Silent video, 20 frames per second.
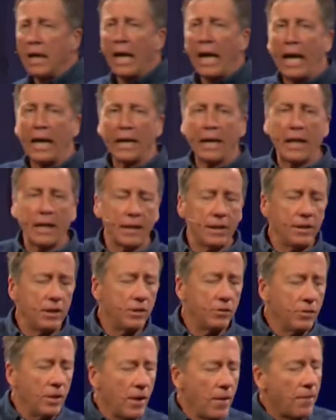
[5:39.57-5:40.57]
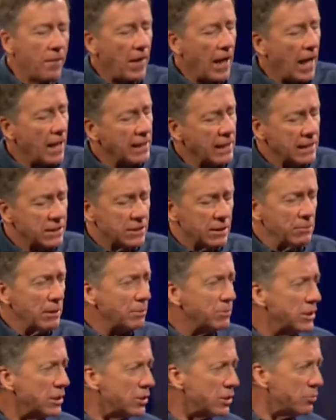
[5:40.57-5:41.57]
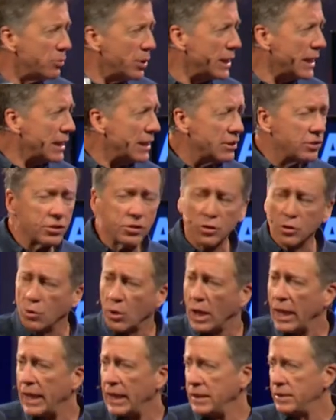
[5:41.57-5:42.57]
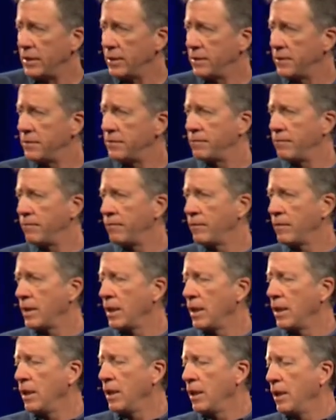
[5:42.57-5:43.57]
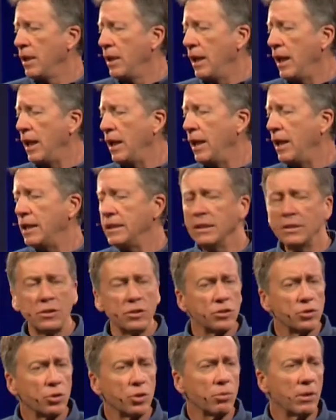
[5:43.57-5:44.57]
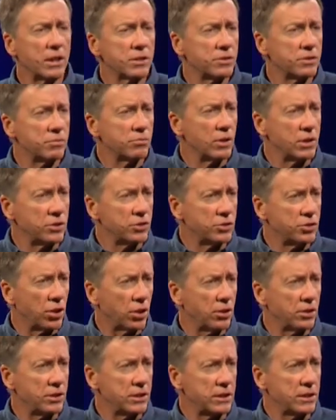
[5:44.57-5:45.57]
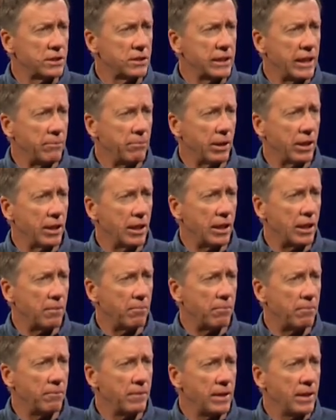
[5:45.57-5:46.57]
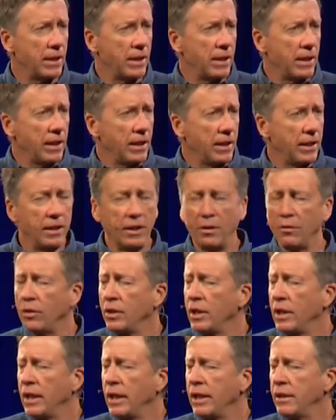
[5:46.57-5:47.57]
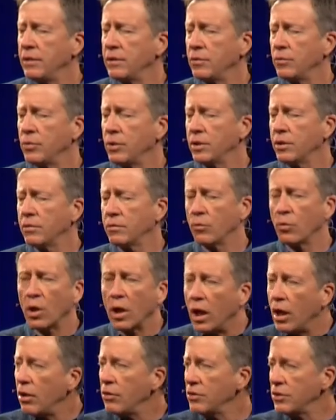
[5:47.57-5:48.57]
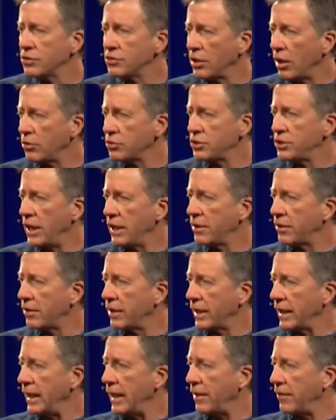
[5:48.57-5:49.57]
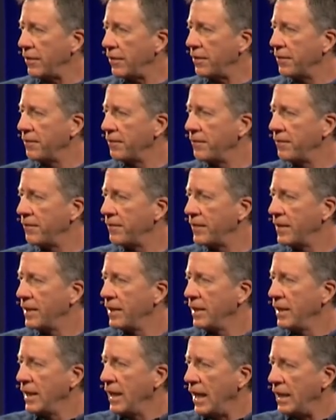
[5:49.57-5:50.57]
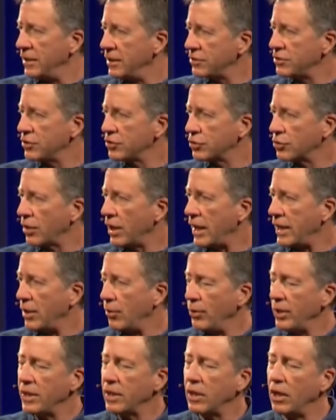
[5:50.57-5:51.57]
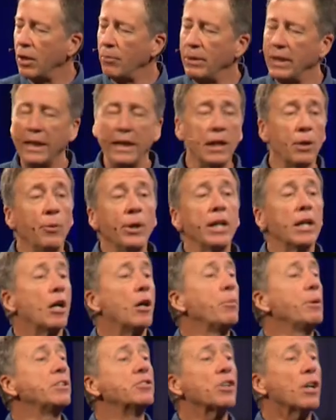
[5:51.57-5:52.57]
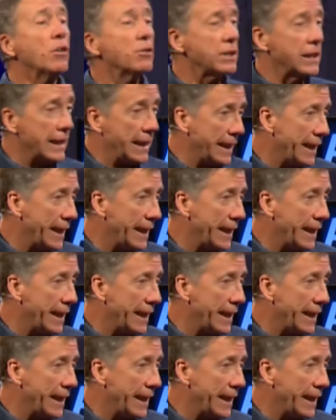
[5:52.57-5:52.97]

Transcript: I, you know, I think sometimes this is, we think this is great. Uh, and this is sort of what, what church can become. You know, here, we're, we're all in the salt shaker together. And this is great. And we can all be in here and we can all be salty.